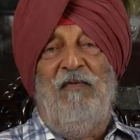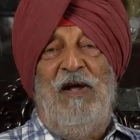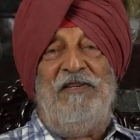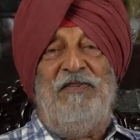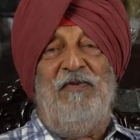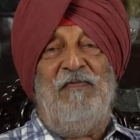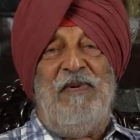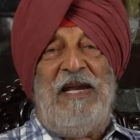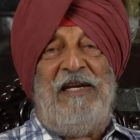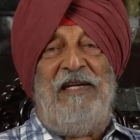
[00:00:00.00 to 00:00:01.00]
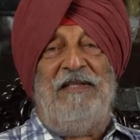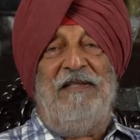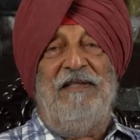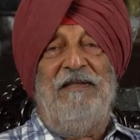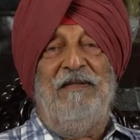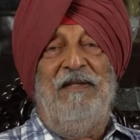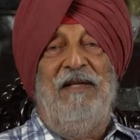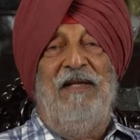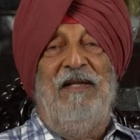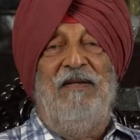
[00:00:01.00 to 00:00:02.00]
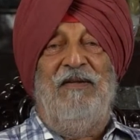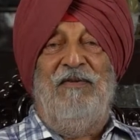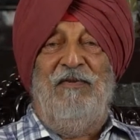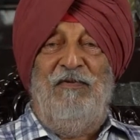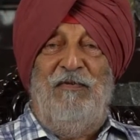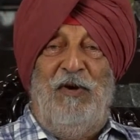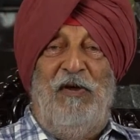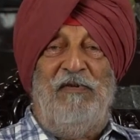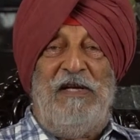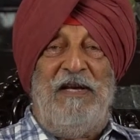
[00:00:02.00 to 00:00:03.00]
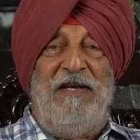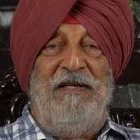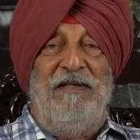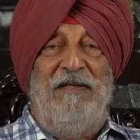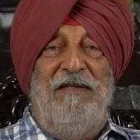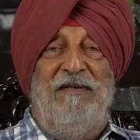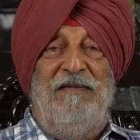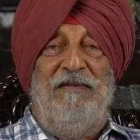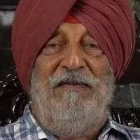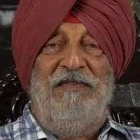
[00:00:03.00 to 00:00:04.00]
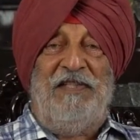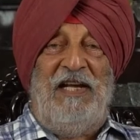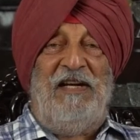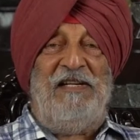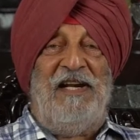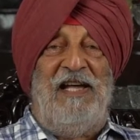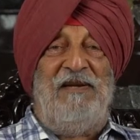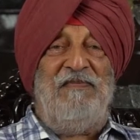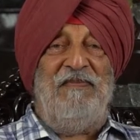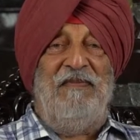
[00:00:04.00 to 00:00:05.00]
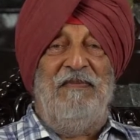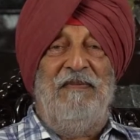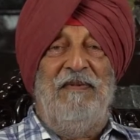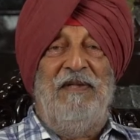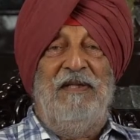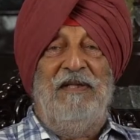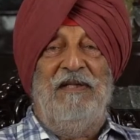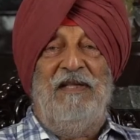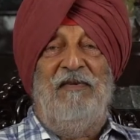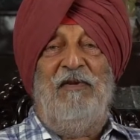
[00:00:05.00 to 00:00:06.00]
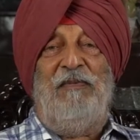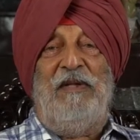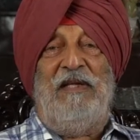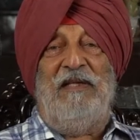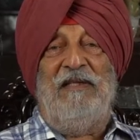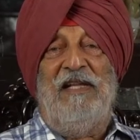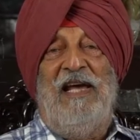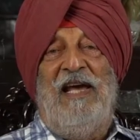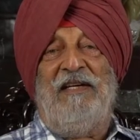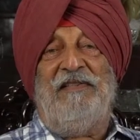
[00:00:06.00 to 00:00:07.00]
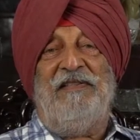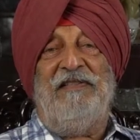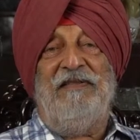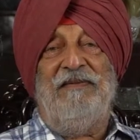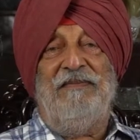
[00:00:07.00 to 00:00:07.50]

Once you've made it, forgiven. Second time, there will be the axe.